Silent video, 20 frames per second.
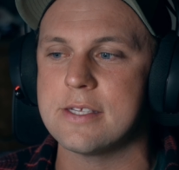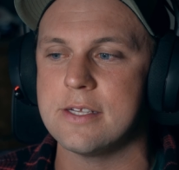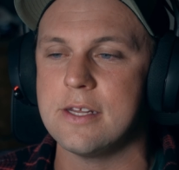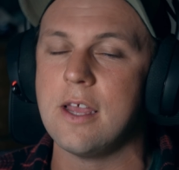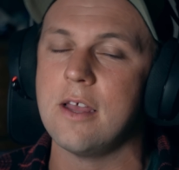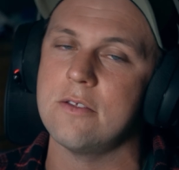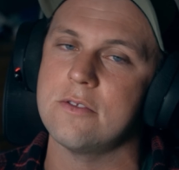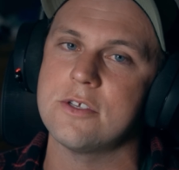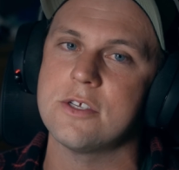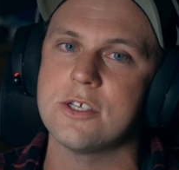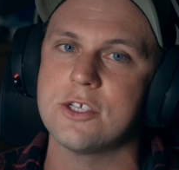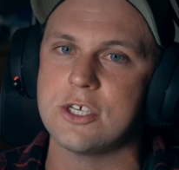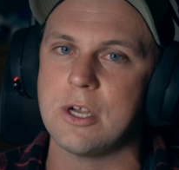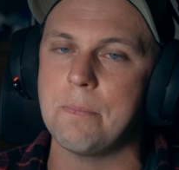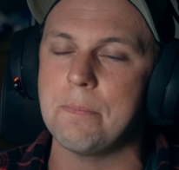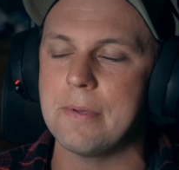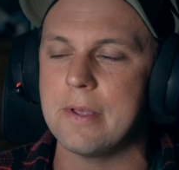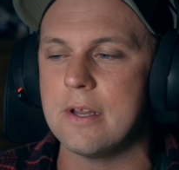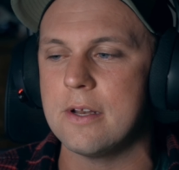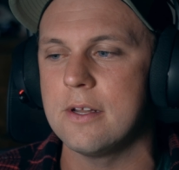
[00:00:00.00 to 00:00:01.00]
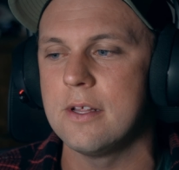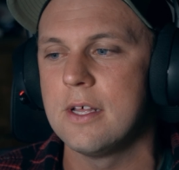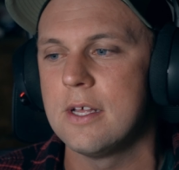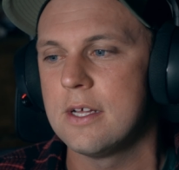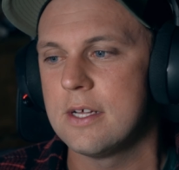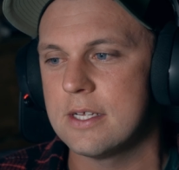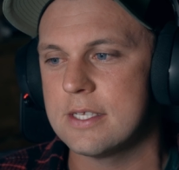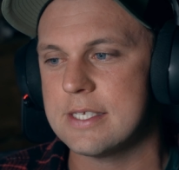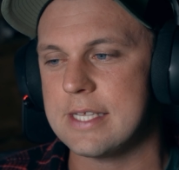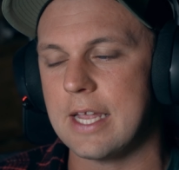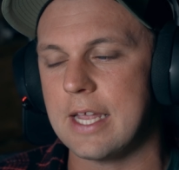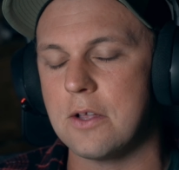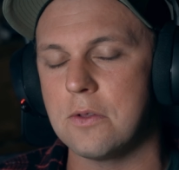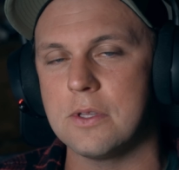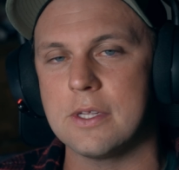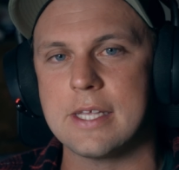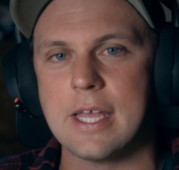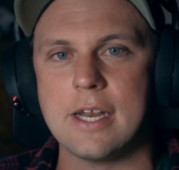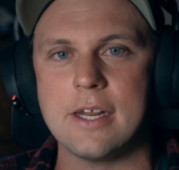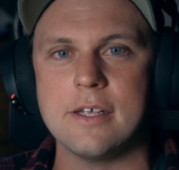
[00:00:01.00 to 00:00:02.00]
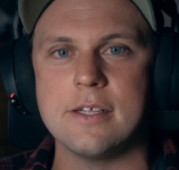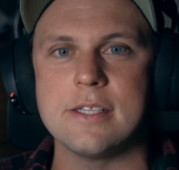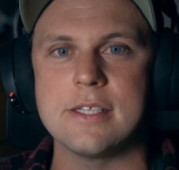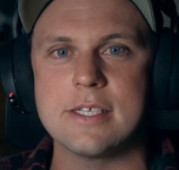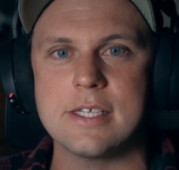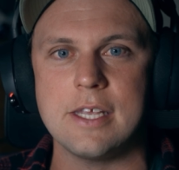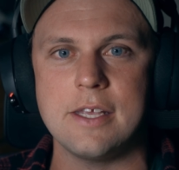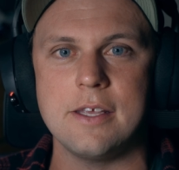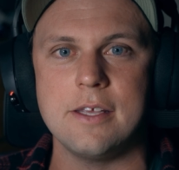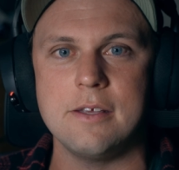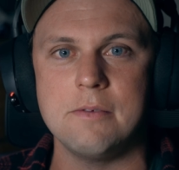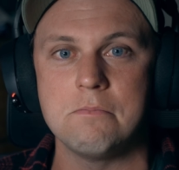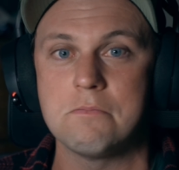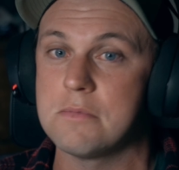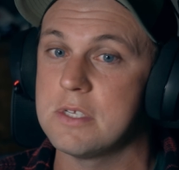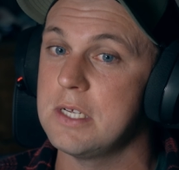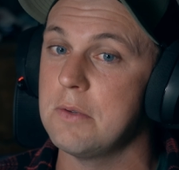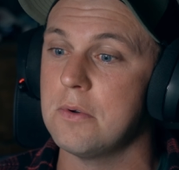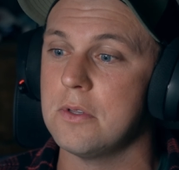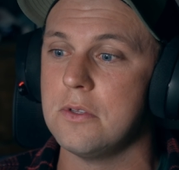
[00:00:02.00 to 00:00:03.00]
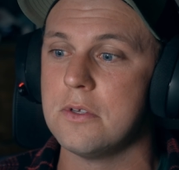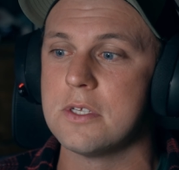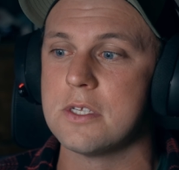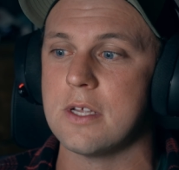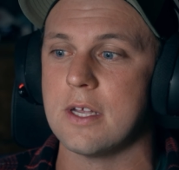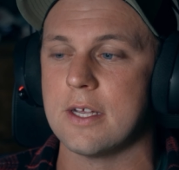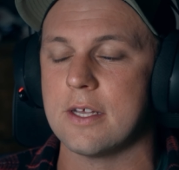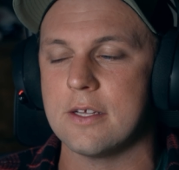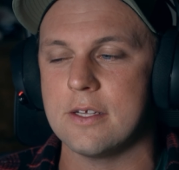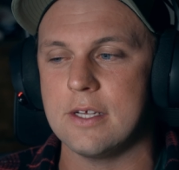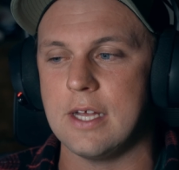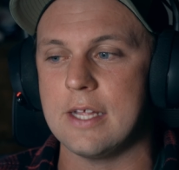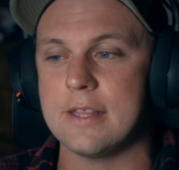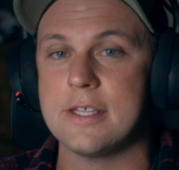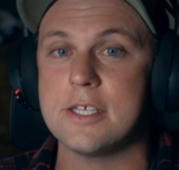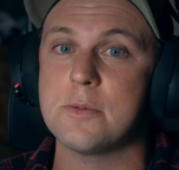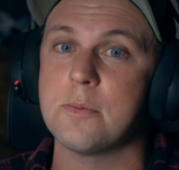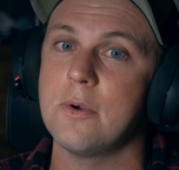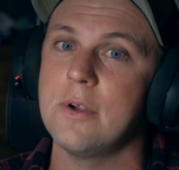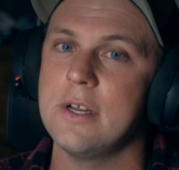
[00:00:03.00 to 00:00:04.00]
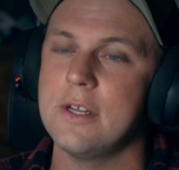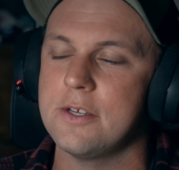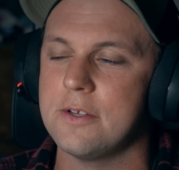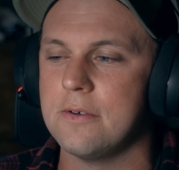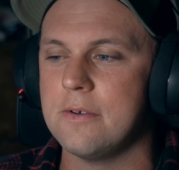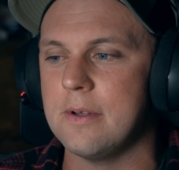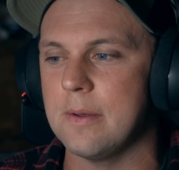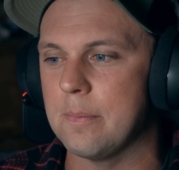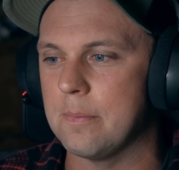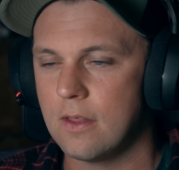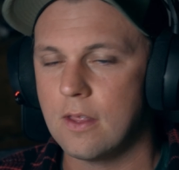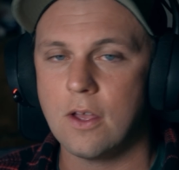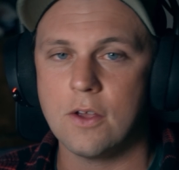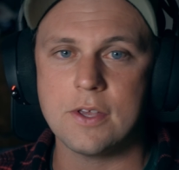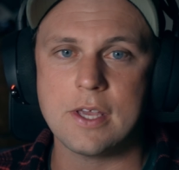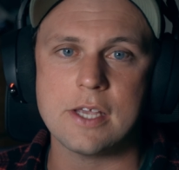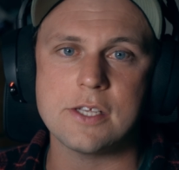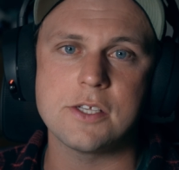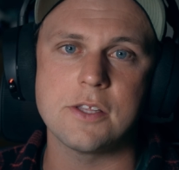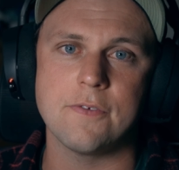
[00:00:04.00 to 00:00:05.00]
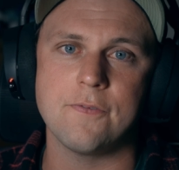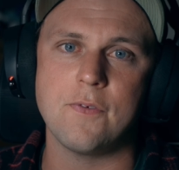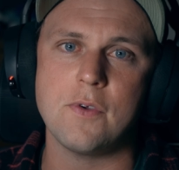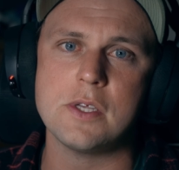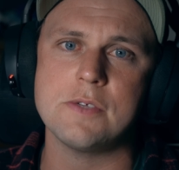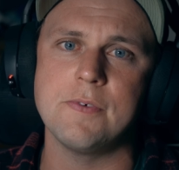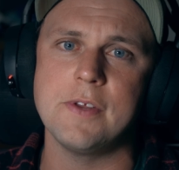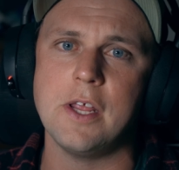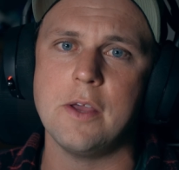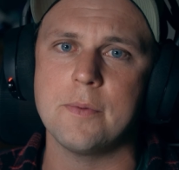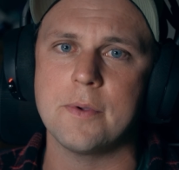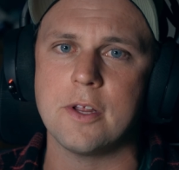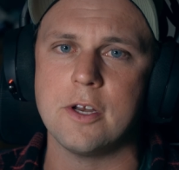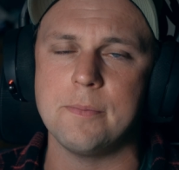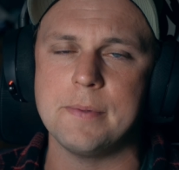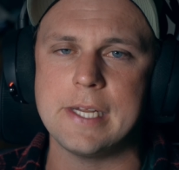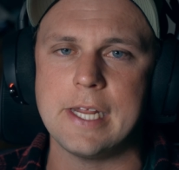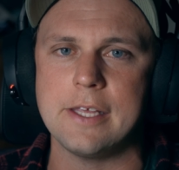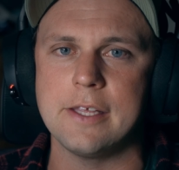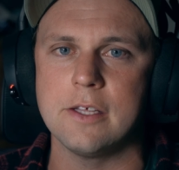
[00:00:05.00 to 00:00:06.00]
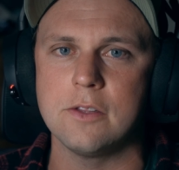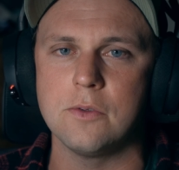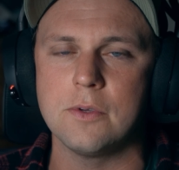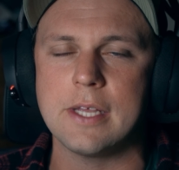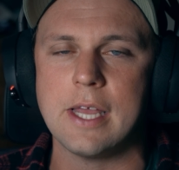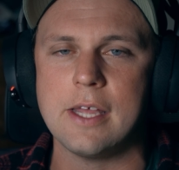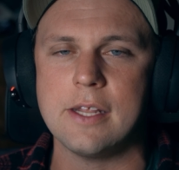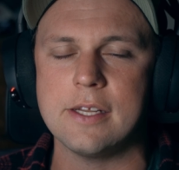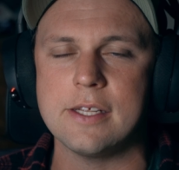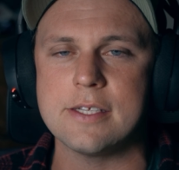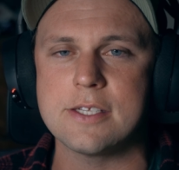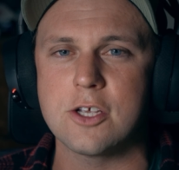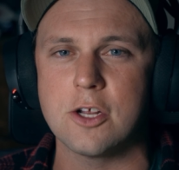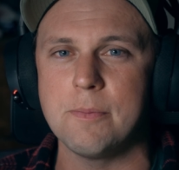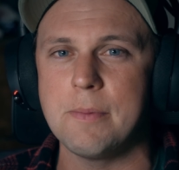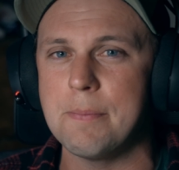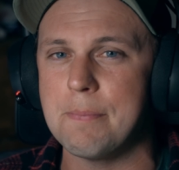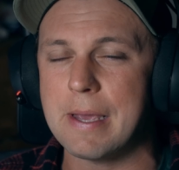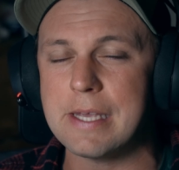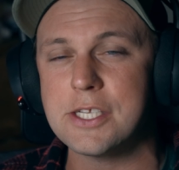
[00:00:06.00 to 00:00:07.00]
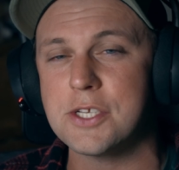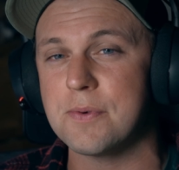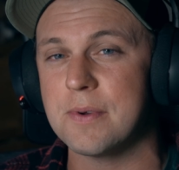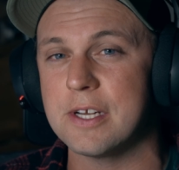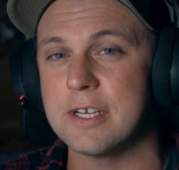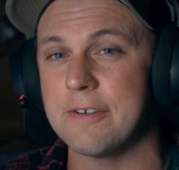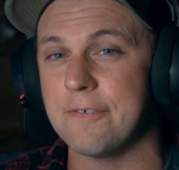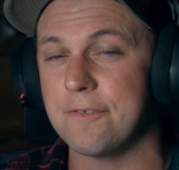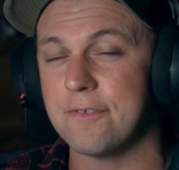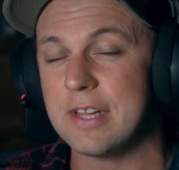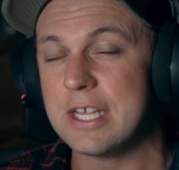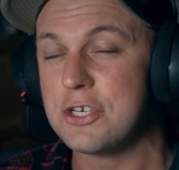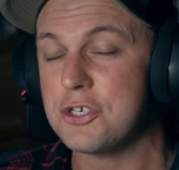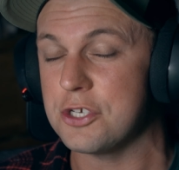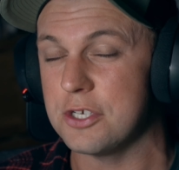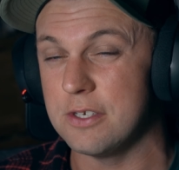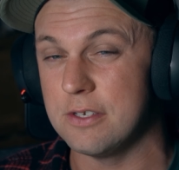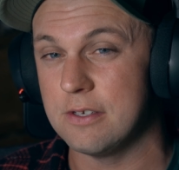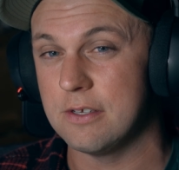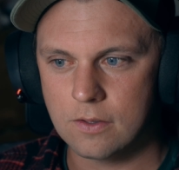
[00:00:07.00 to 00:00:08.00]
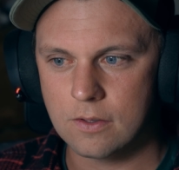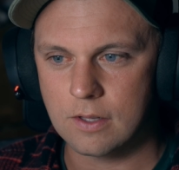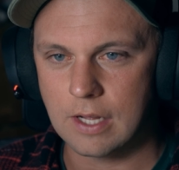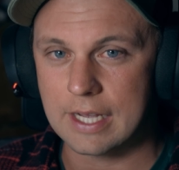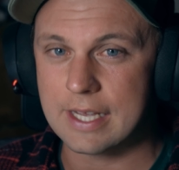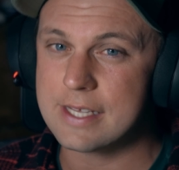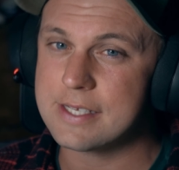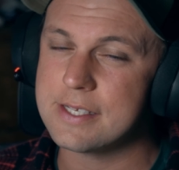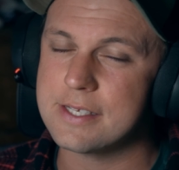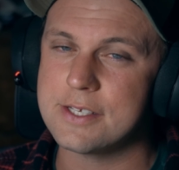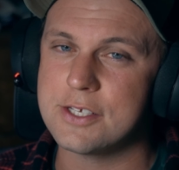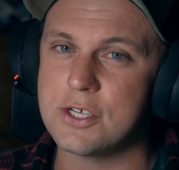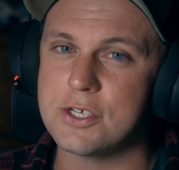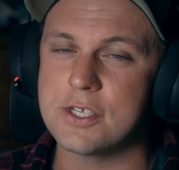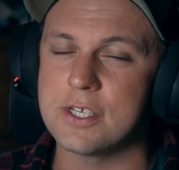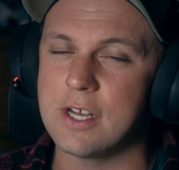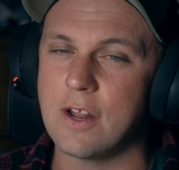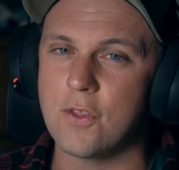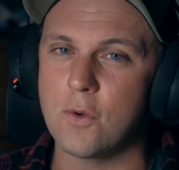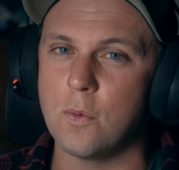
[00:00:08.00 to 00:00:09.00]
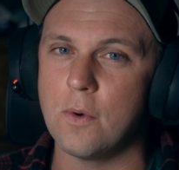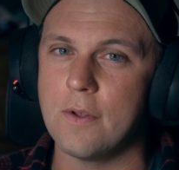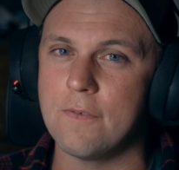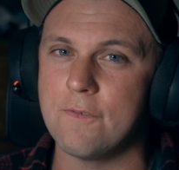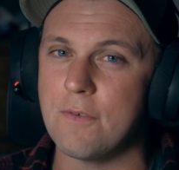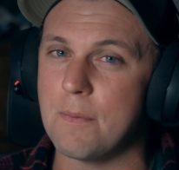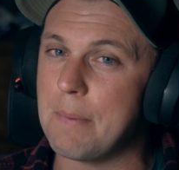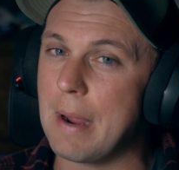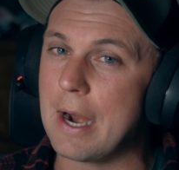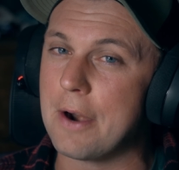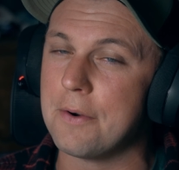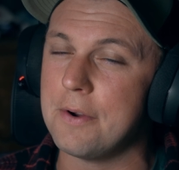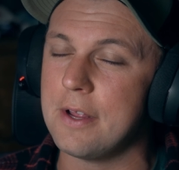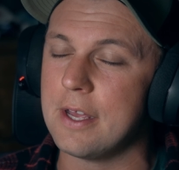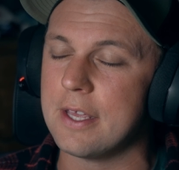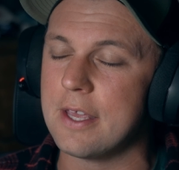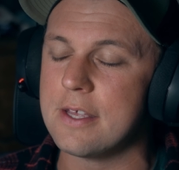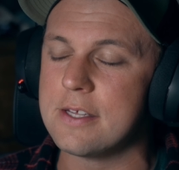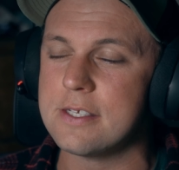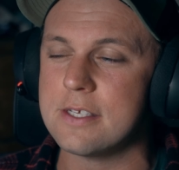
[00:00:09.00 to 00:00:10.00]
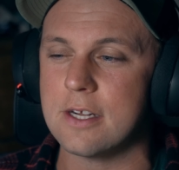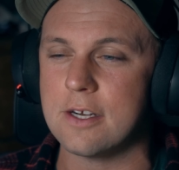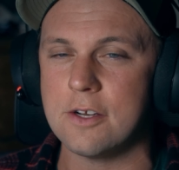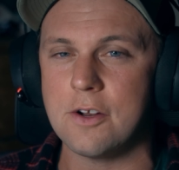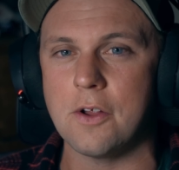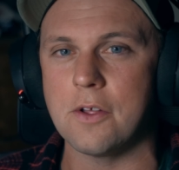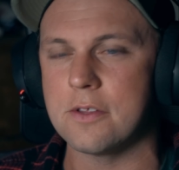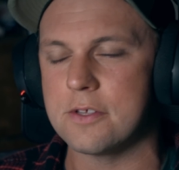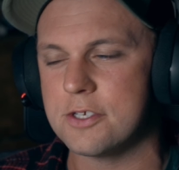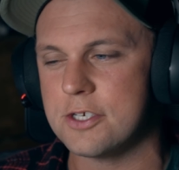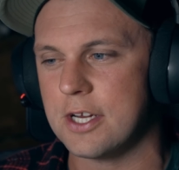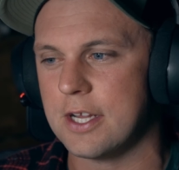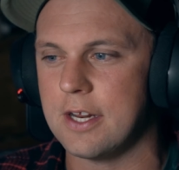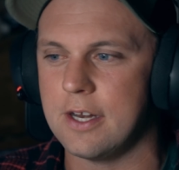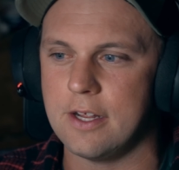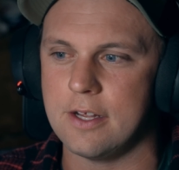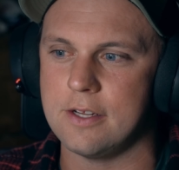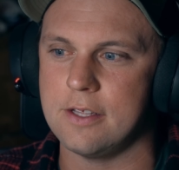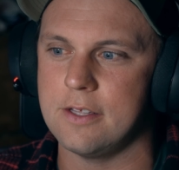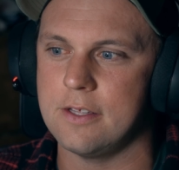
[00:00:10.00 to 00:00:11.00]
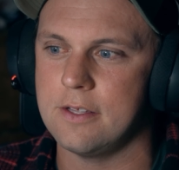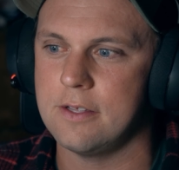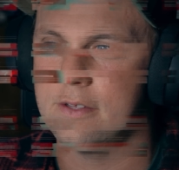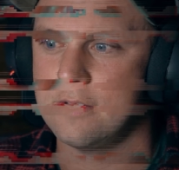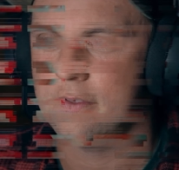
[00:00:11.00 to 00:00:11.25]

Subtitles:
And yeah, let's just jump in, let's take a look at it and see what it looks like at this point in time. Okay, so the first video we're going to be taking a look at is going to be based around deflection. I guess it's just another word for parry, I guess. I don't know. Let's check it out here.